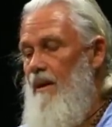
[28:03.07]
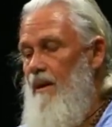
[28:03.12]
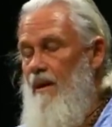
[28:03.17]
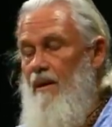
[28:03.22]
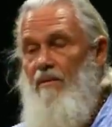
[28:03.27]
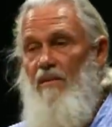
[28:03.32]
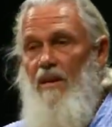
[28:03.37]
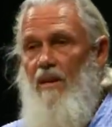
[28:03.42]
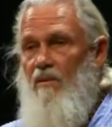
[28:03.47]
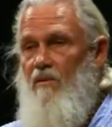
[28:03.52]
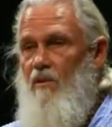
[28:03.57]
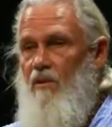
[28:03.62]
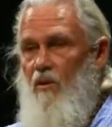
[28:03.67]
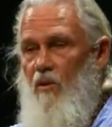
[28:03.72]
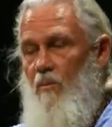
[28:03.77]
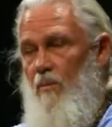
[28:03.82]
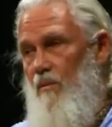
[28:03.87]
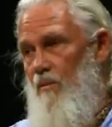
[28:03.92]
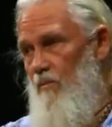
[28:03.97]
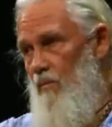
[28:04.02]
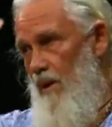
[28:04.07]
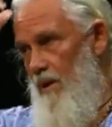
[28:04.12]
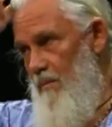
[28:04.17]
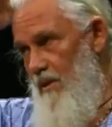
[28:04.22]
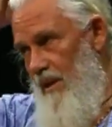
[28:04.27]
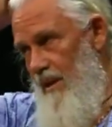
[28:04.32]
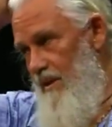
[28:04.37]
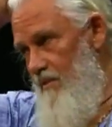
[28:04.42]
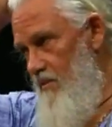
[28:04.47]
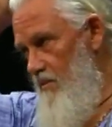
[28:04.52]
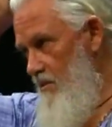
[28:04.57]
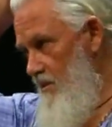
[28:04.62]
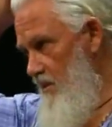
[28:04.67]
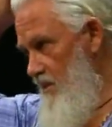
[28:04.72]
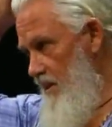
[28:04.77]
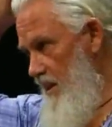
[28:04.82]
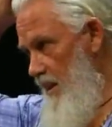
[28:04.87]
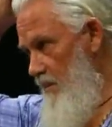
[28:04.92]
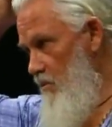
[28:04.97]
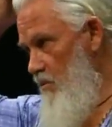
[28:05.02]
And then, you know, Ramana answered the
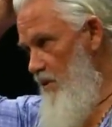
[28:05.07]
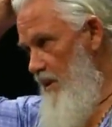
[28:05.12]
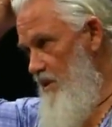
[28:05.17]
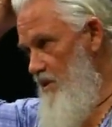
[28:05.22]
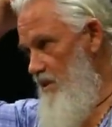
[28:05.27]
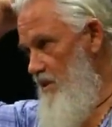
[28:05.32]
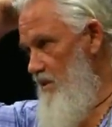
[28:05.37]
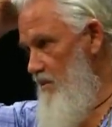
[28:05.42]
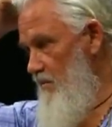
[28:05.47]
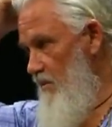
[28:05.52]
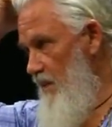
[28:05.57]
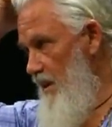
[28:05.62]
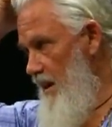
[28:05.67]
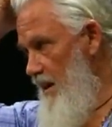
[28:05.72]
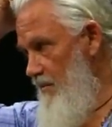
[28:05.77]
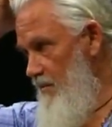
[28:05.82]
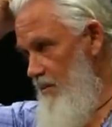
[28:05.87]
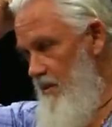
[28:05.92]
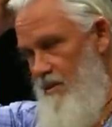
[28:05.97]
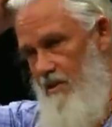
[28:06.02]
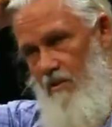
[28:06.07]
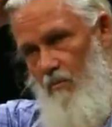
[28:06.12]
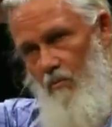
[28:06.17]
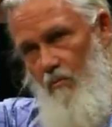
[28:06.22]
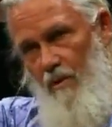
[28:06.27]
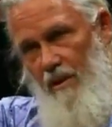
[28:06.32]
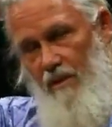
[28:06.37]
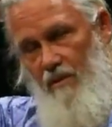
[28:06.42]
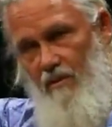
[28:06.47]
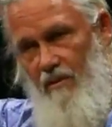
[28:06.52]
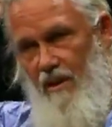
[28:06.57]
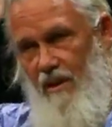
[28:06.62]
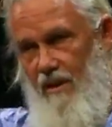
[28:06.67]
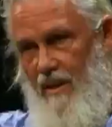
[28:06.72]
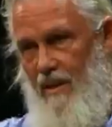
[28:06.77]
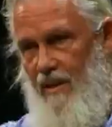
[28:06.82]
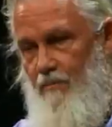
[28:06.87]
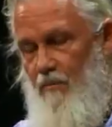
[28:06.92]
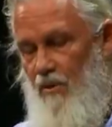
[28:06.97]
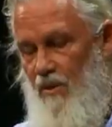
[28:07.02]
same questions forever. It's a wonder that
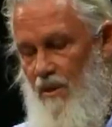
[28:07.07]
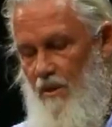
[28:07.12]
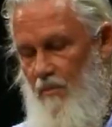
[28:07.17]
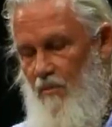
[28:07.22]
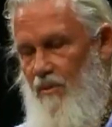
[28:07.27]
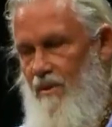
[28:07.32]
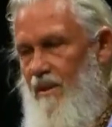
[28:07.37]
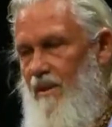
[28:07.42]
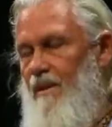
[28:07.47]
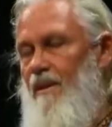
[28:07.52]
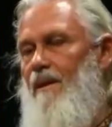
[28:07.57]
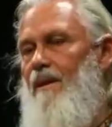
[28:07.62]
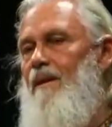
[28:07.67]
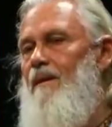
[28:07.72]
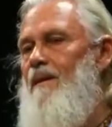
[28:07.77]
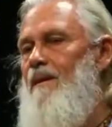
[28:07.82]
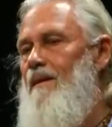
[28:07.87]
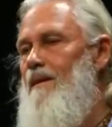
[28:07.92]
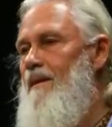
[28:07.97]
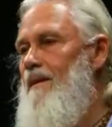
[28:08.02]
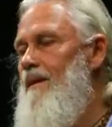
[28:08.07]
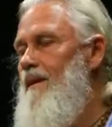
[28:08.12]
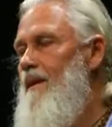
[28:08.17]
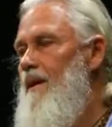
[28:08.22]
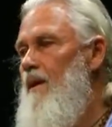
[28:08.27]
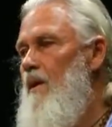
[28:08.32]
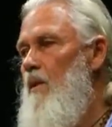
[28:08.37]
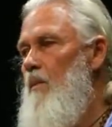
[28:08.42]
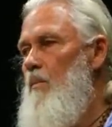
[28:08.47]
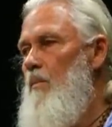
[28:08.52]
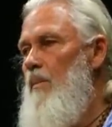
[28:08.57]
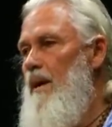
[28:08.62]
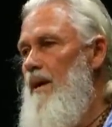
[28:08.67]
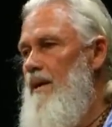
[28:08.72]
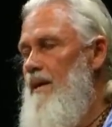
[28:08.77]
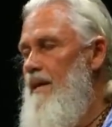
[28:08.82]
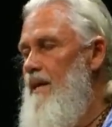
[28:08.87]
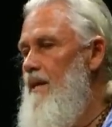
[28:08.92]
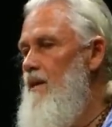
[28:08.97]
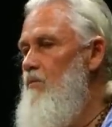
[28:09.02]
he put up with it.
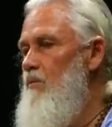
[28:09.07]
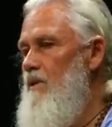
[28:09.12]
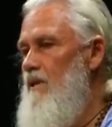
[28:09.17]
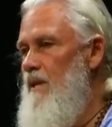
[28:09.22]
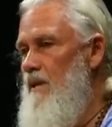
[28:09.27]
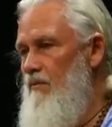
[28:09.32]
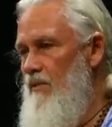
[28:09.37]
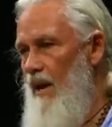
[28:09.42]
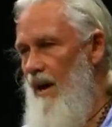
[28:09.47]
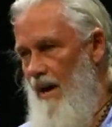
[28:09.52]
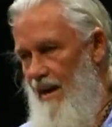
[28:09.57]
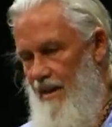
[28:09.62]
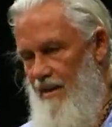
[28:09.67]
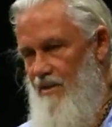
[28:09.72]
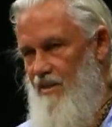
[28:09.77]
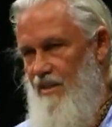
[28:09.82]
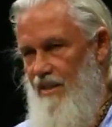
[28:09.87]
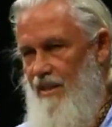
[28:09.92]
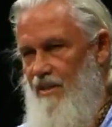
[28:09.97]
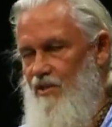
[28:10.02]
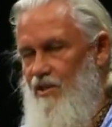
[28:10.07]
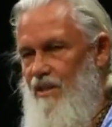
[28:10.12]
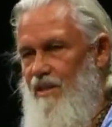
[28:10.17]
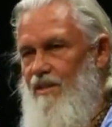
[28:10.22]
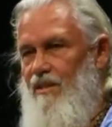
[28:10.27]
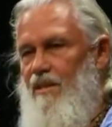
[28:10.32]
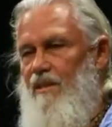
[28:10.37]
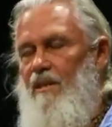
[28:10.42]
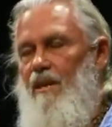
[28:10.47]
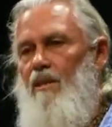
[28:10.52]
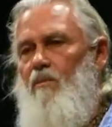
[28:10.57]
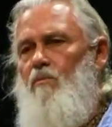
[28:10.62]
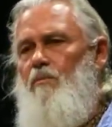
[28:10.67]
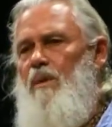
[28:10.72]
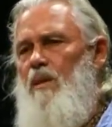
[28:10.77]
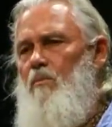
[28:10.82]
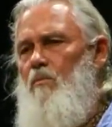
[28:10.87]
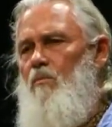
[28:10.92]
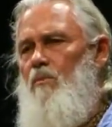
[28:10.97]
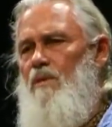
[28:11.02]
But he would give the highest teachings, and then
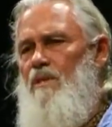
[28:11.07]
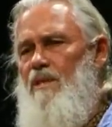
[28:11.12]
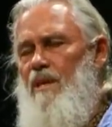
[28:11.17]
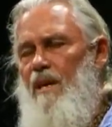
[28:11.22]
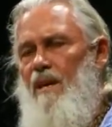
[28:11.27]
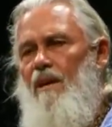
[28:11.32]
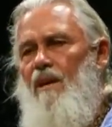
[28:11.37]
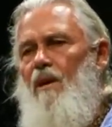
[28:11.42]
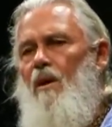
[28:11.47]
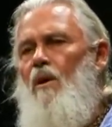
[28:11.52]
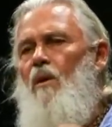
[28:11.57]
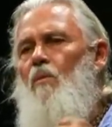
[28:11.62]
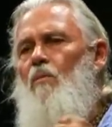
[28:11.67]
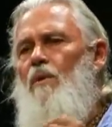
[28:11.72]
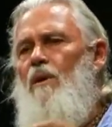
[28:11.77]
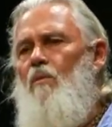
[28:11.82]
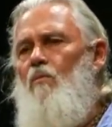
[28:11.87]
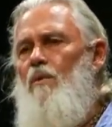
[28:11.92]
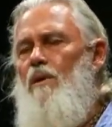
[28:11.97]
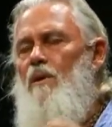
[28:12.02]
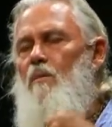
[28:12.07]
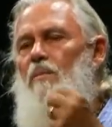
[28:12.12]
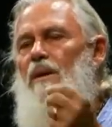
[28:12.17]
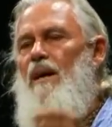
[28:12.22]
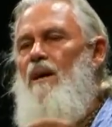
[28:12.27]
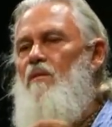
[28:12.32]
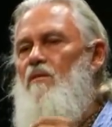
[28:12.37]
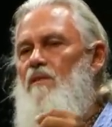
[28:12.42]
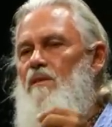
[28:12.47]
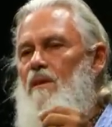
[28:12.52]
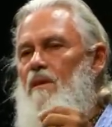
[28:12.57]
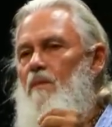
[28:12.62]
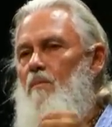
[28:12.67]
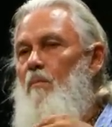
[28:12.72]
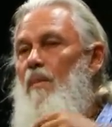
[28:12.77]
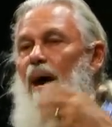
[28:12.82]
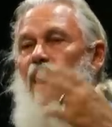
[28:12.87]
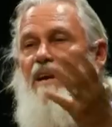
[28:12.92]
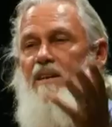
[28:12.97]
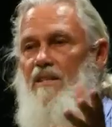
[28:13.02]
people would say, well, what about
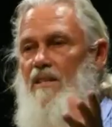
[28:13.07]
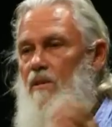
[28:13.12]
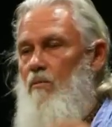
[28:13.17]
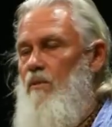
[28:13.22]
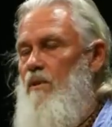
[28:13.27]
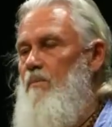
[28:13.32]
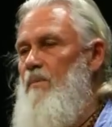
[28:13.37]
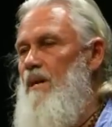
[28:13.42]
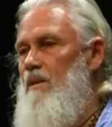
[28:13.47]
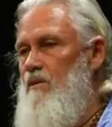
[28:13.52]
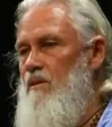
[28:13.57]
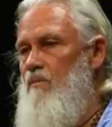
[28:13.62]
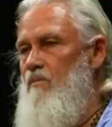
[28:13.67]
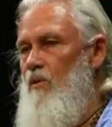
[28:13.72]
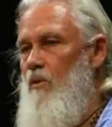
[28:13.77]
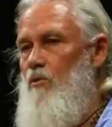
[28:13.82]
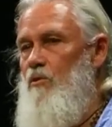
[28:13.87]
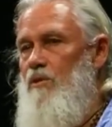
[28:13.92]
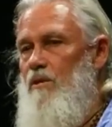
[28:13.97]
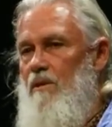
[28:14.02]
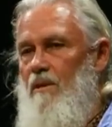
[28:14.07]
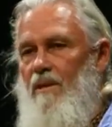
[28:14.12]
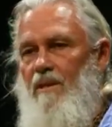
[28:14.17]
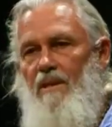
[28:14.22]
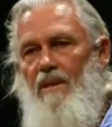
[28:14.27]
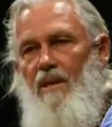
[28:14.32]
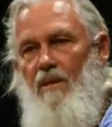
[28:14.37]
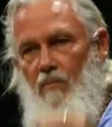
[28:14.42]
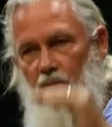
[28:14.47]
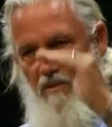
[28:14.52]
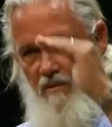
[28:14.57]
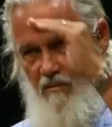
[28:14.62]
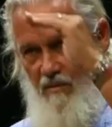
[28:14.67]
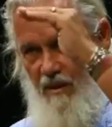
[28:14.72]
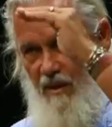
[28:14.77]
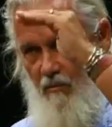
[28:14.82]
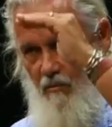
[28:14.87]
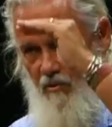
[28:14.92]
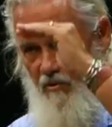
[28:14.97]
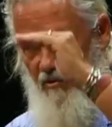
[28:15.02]
bhakti? What about devotion? And he
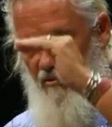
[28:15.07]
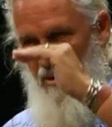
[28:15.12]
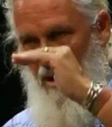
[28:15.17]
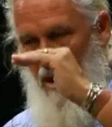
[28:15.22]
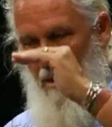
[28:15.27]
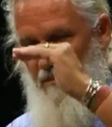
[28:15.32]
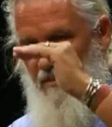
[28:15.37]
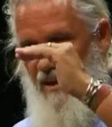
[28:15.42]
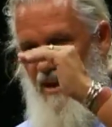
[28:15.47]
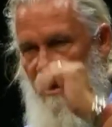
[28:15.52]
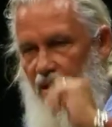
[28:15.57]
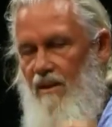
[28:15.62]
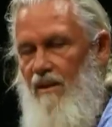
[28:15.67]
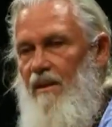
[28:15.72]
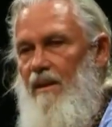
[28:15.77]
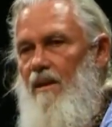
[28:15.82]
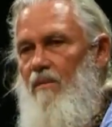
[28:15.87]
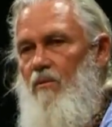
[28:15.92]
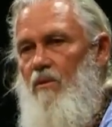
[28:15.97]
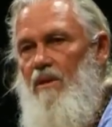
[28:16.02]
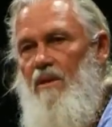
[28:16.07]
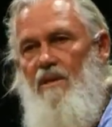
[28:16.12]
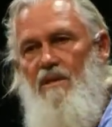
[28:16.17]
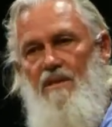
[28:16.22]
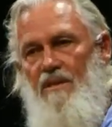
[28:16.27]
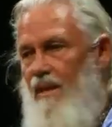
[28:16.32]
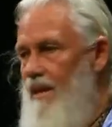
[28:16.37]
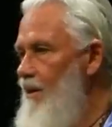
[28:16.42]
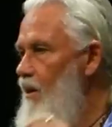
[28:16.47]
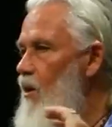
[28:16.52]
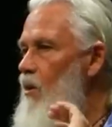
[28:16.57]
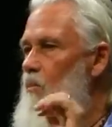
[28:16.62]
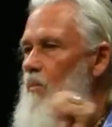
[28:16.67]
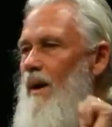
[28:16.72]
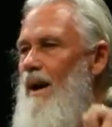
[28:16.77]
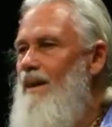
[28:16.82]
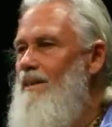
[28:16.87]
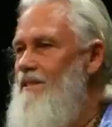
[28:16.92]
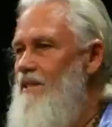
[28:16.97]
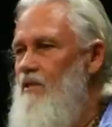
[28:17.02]
would drop down a level and say, oh,
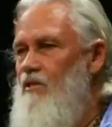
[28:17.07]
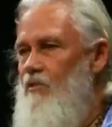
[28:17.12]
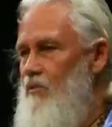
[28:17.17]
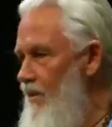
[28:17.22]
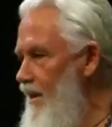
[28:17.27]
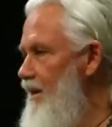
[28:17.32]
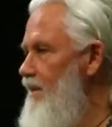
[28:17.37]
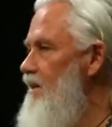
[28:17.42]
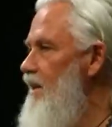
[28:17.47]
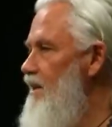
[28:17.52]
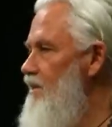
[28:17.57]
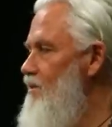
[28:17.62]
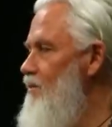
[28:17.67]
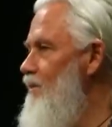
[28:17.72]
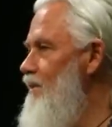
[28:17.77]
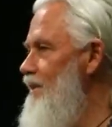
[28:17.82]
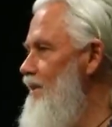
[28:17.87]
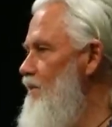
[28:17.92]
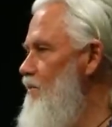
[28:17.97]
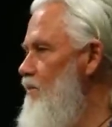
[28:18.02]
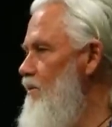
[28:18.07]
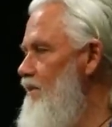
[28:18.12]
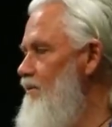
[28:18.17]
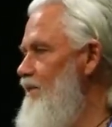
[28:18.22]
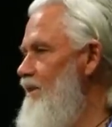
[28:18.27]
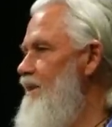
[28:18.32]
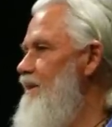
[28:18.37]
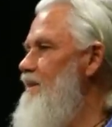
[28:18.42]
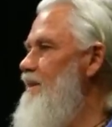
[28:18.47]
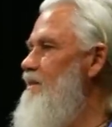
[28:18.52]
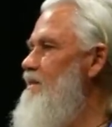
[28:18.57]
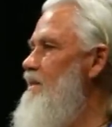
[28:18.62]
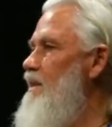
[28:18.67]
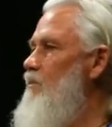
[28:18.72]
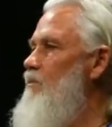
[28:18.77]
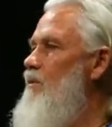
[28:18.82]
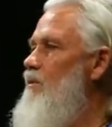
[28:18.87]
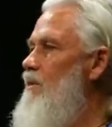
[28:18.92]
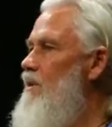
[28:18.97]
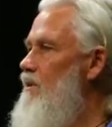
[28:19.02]
bhakti's great, that's really terrific. And then say,
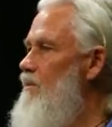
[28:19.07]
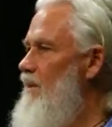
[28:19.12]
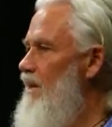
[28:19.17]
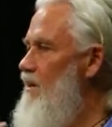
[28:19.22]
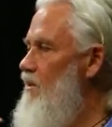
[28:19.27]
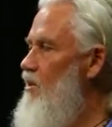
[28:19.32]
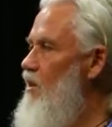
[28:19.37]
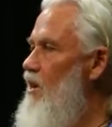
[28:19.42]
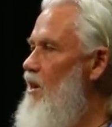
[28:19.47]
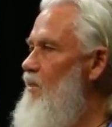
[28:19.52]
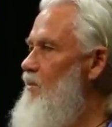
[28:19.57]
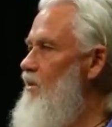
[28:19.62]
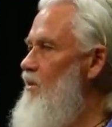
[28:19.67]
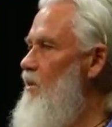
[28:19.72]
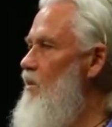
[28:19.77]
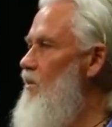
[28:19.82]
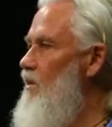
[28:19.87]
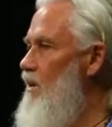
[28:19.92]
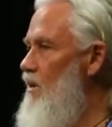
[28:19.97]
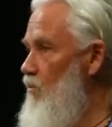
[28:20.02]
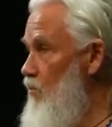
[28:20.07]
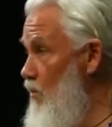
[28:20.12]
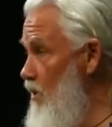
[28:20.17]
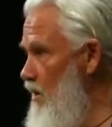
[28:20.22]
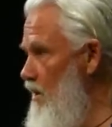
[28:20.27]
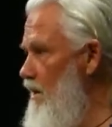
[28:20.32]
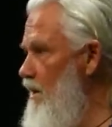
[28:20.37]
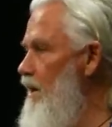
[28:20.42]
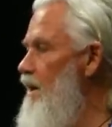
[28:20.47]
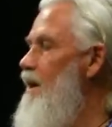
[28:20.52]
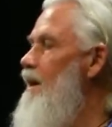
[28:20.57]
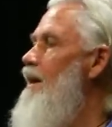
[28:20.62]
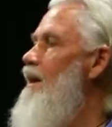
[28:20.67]
well, what about karma yoga, work?